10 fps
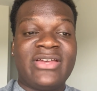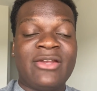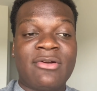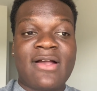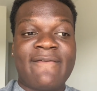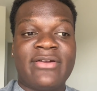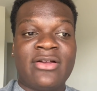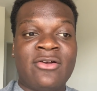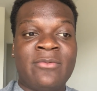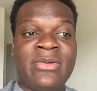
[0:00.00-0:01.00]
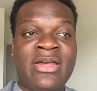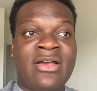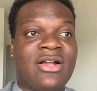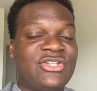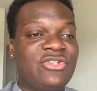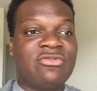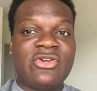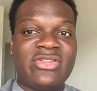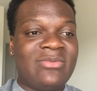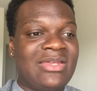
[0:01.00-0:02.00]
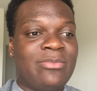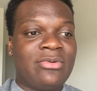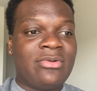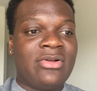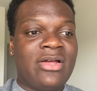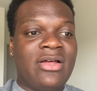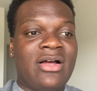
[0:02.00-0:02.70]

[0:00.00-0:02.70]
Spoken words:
in a recovery home because you don't know these people.